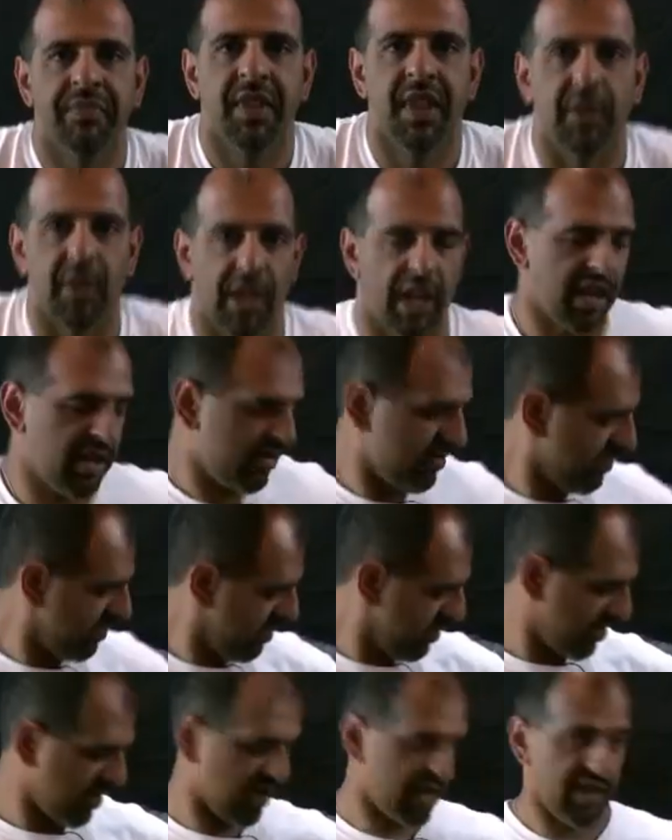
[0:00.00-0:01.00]
Here we go.
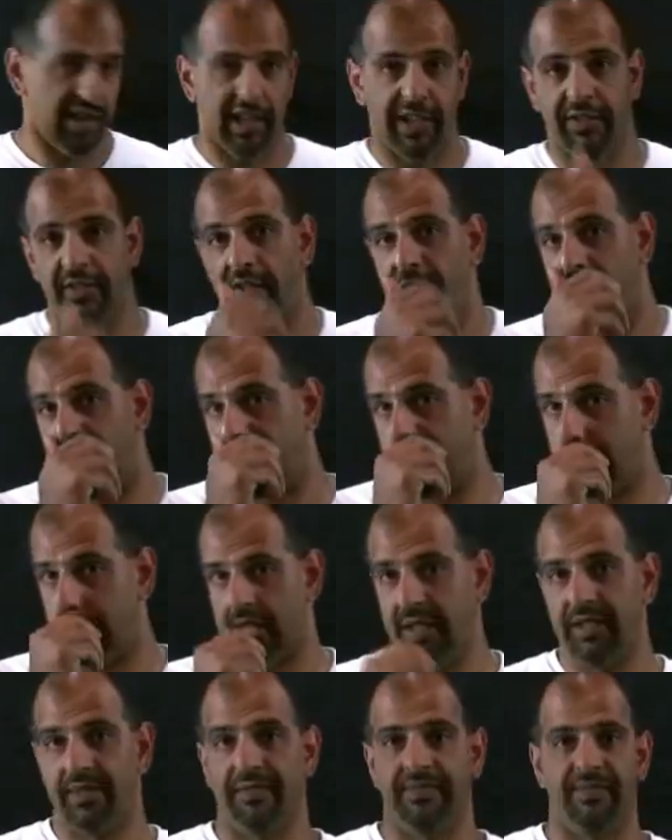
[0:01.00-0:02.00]
We're going to leave developers
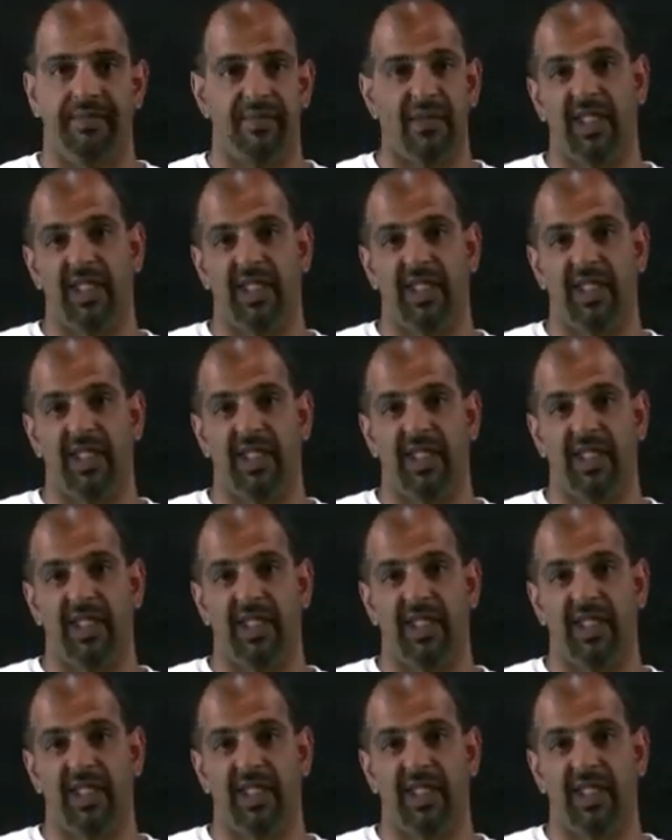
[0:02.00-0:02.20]
alone.